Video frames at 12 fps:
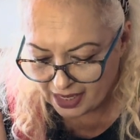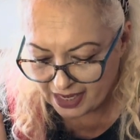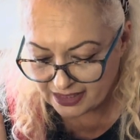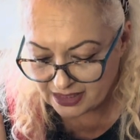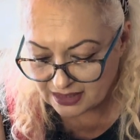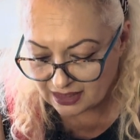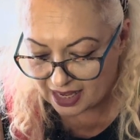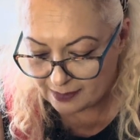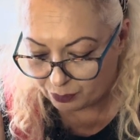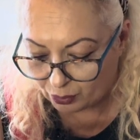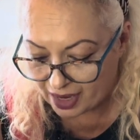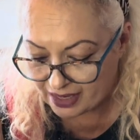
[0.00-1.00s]
It does
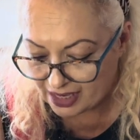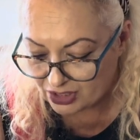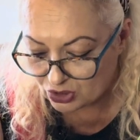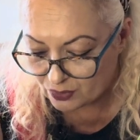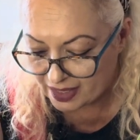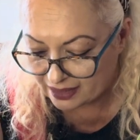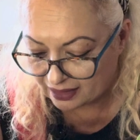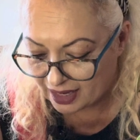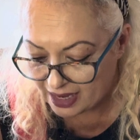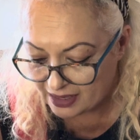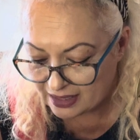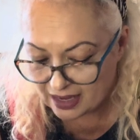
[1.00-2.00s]
like bright indirect
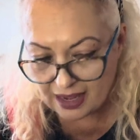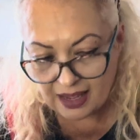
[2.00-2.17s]
light,